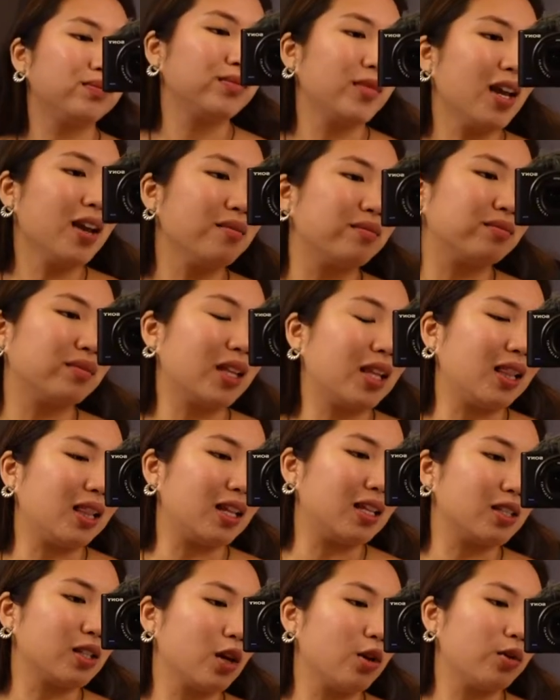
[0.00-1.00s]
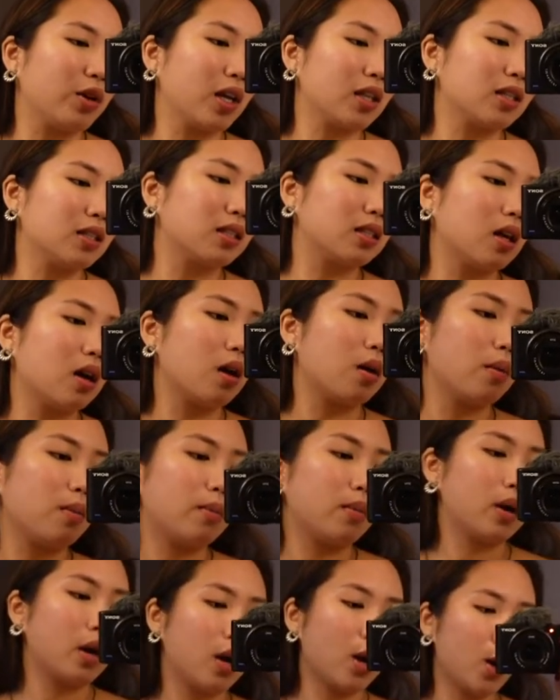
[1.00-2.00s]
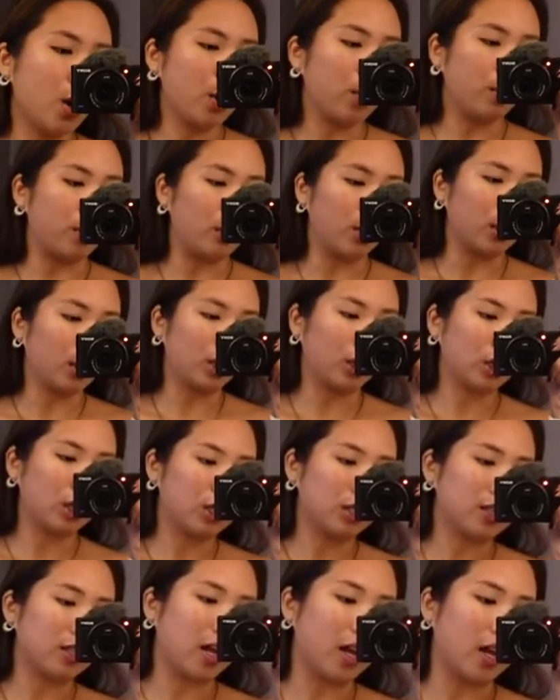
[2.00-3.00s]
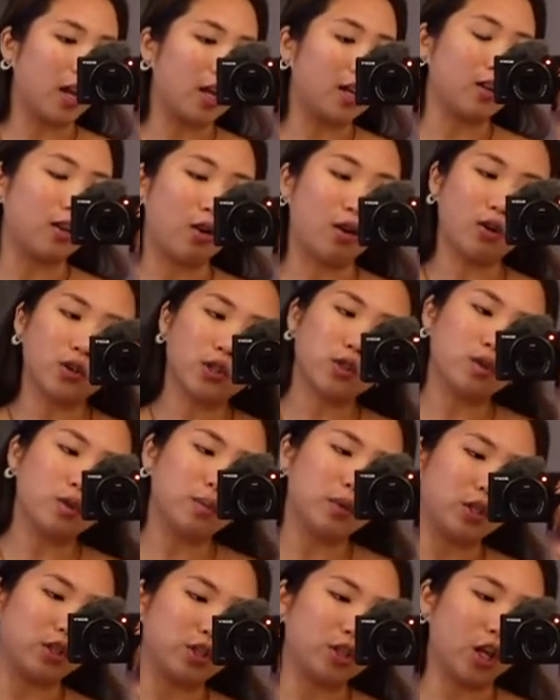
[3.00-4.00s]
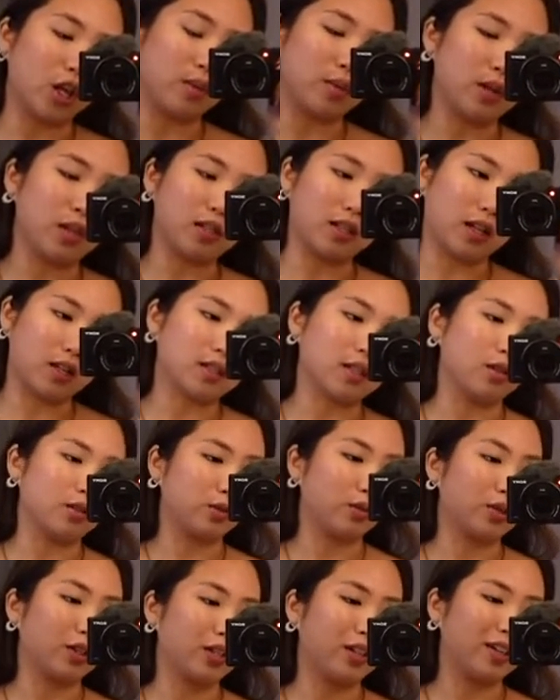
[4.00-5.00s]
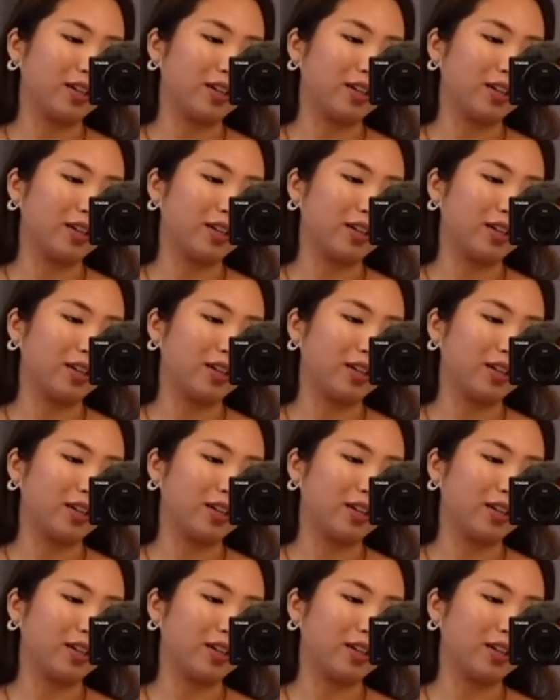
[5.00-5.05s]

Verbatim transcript: yeah, let's go get some burgers and also a milkshake because that sounds really